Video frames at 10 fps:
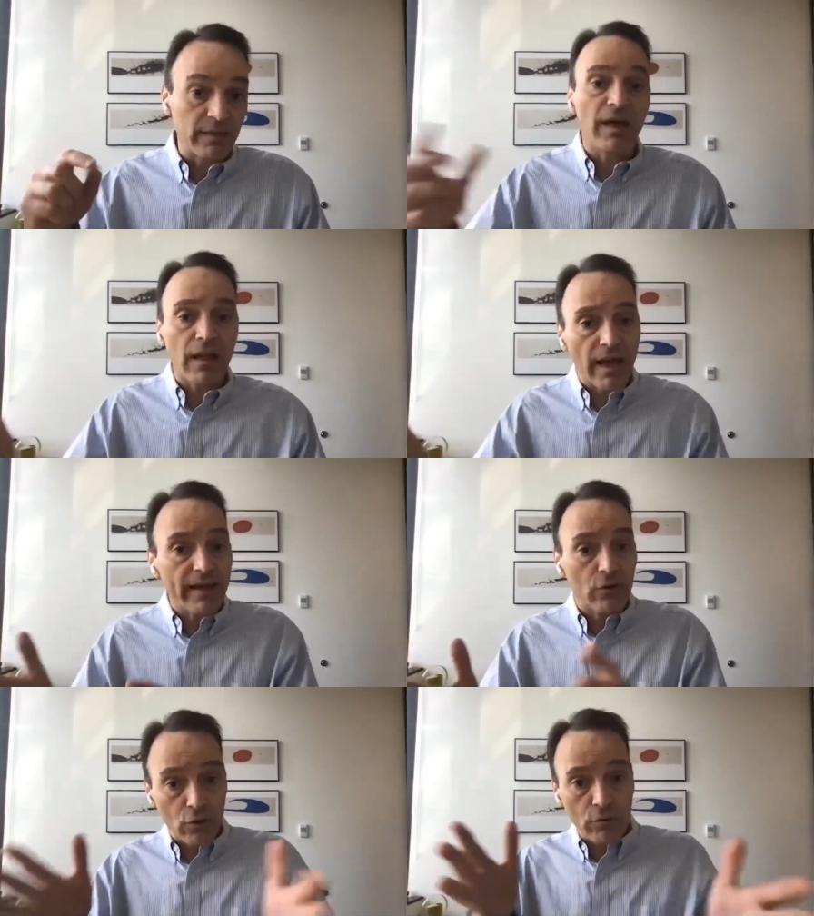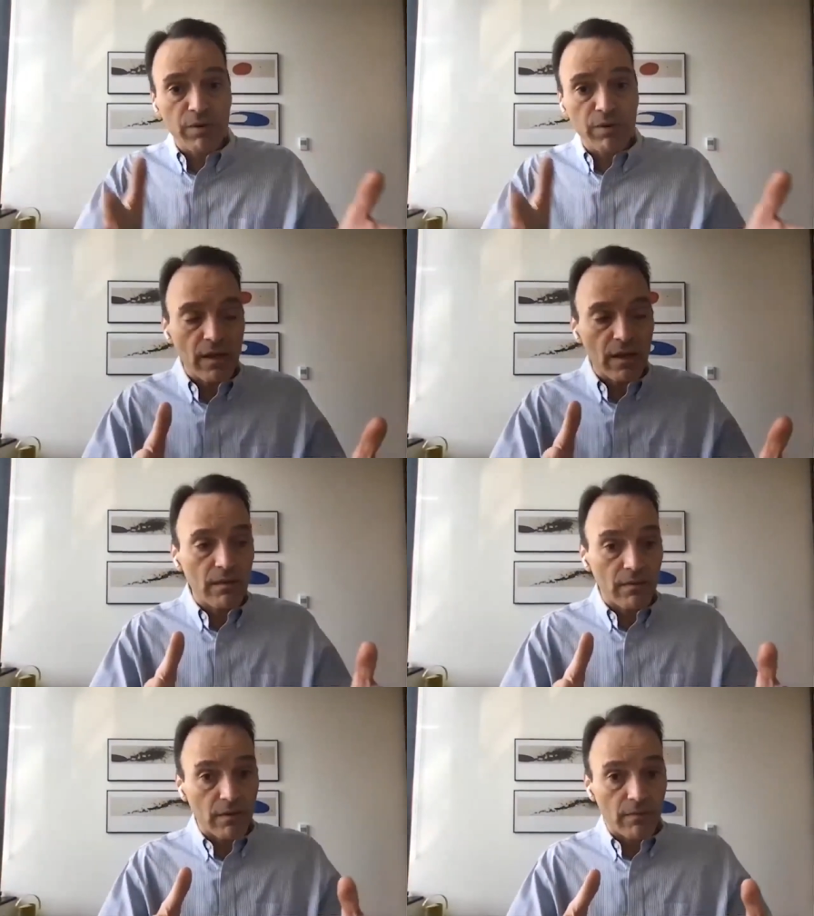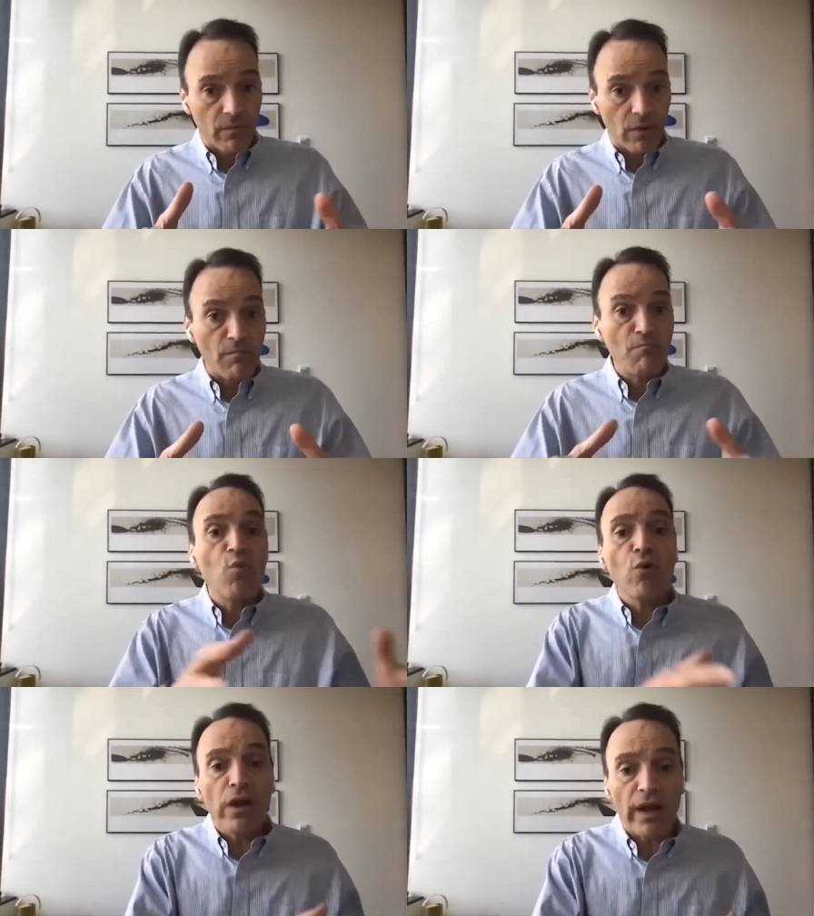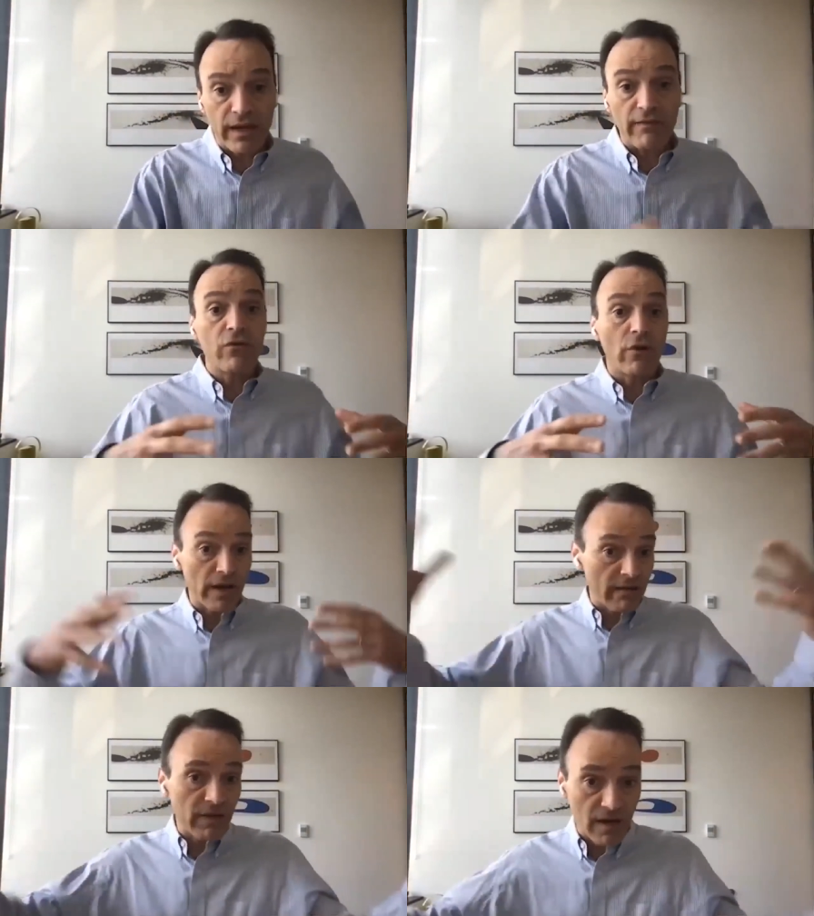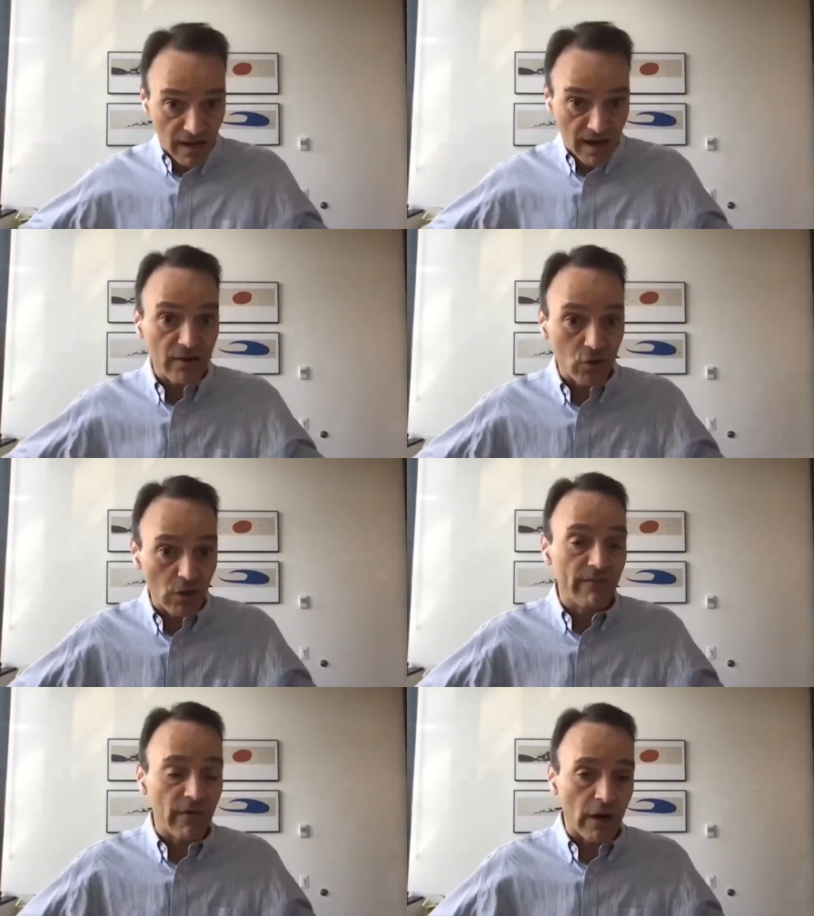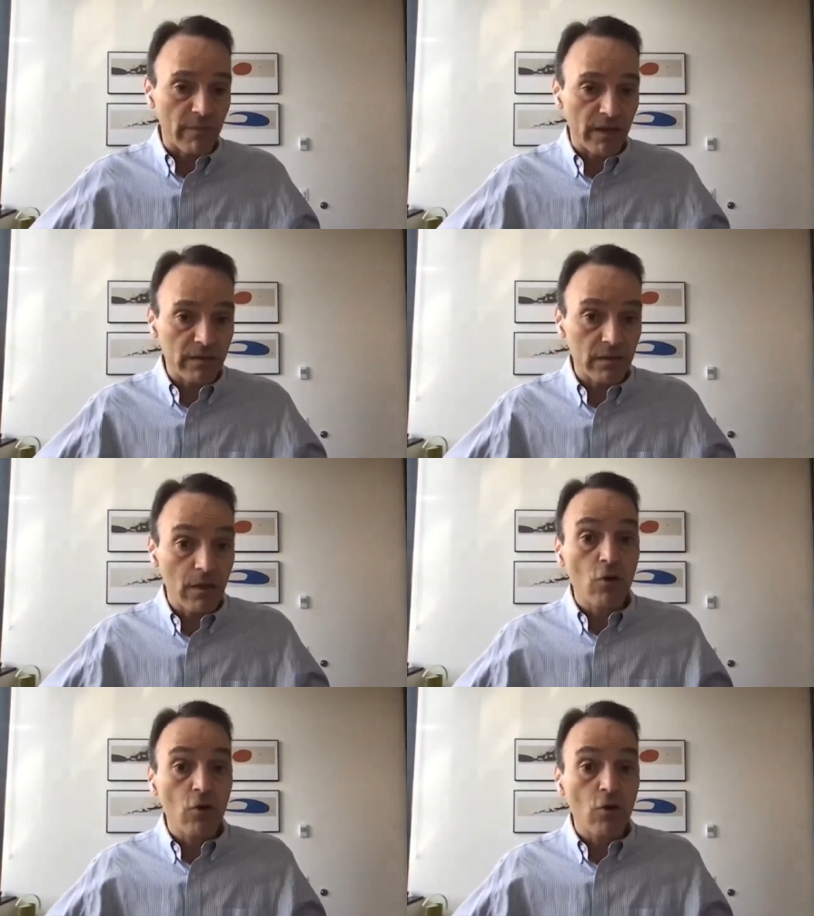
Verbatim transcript: And that light could be moonlight if you're living in a natural environment,